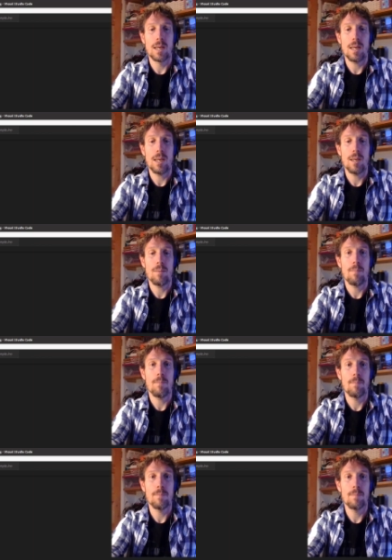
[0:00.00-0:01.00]
Um,
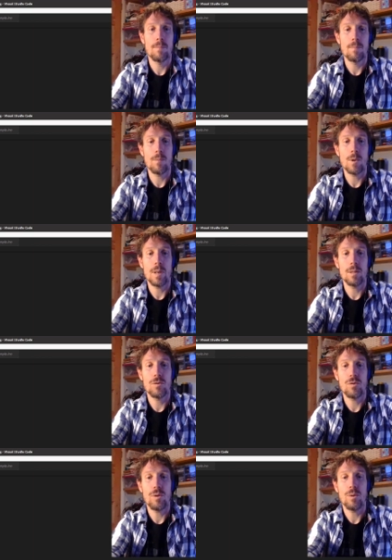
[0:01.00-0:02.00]
while
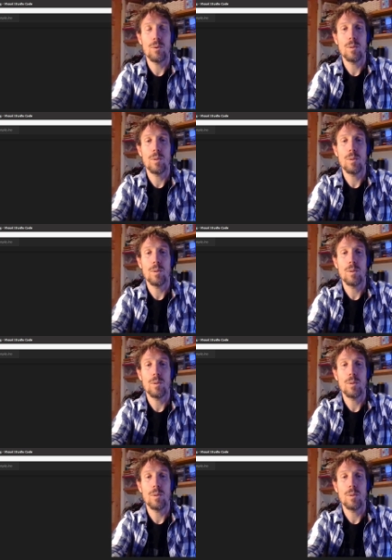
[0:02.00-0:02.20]
true,